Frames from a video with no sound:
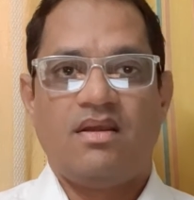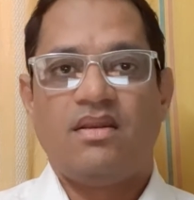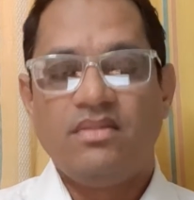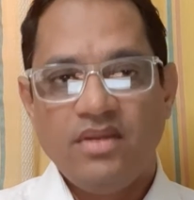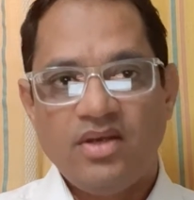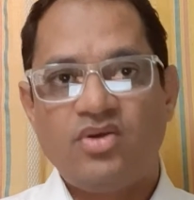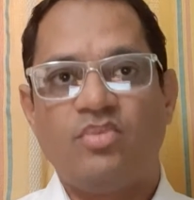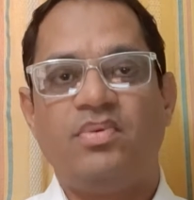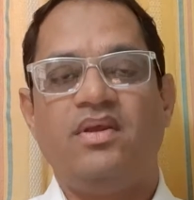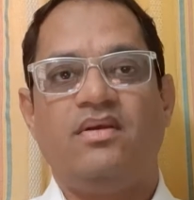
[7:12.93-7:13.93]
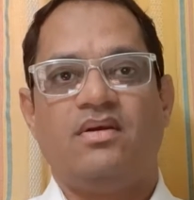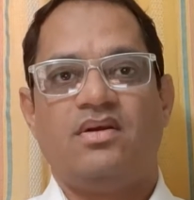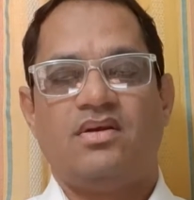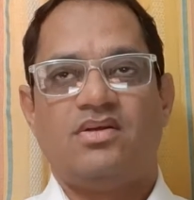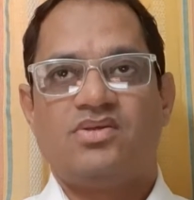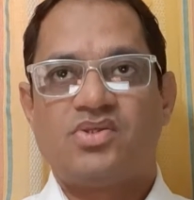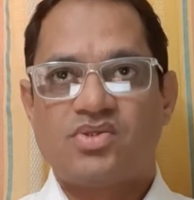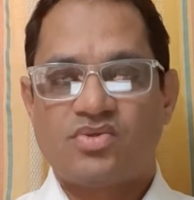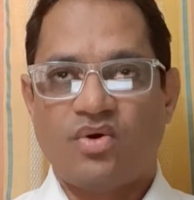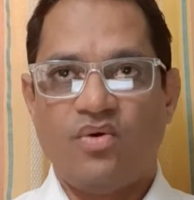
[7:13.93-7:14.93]
need to be
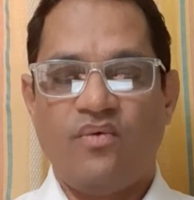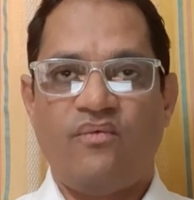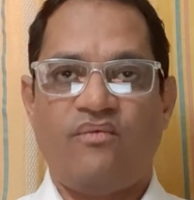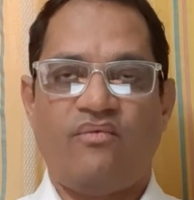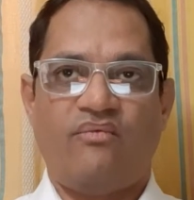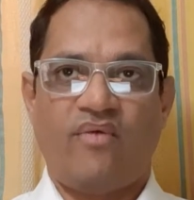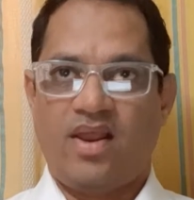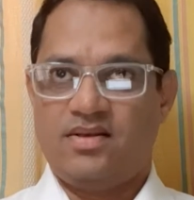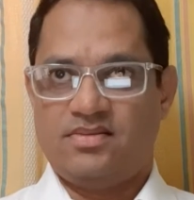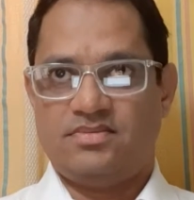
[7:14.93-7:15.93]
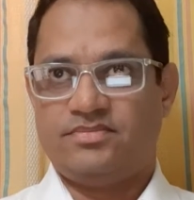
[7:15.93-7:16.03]
so well